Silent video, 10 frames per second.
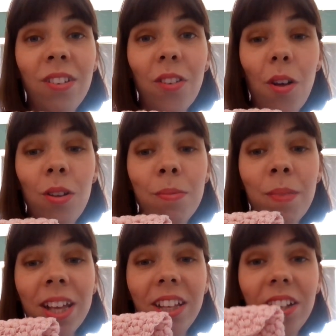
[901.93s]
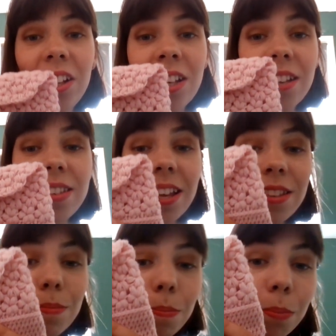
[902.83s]
And oh my goodness, it
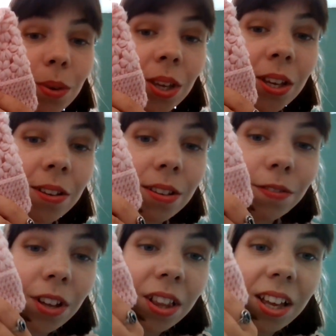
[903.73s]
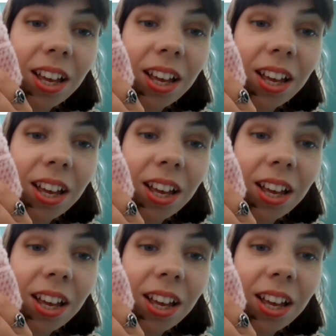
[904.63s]
is beautiful.